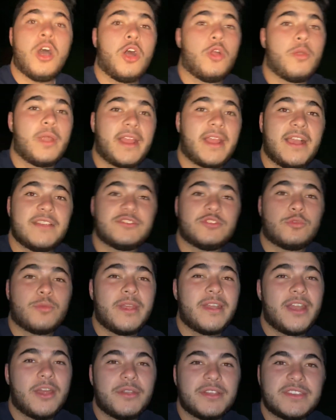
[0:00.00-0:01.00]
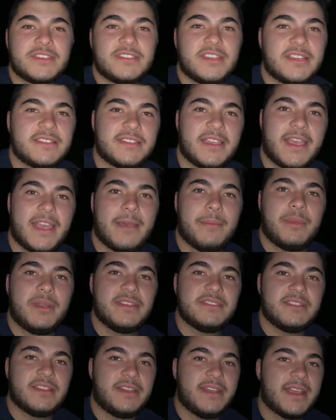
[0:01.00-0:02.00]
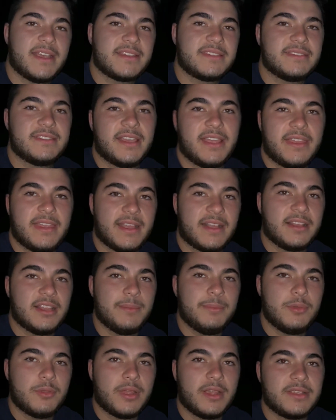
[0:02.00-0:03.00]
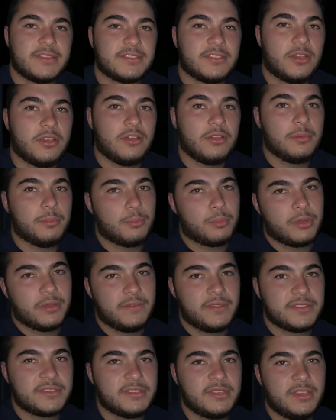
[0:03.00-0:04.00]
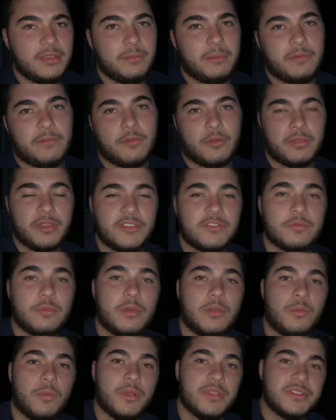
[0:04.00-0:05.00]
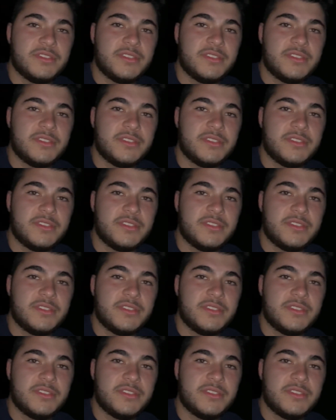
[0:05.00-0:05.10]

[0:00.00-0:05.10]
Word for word: All right, guys, so right now it is 6 a.m. It is the next day. That clip you guys saw previously before this one was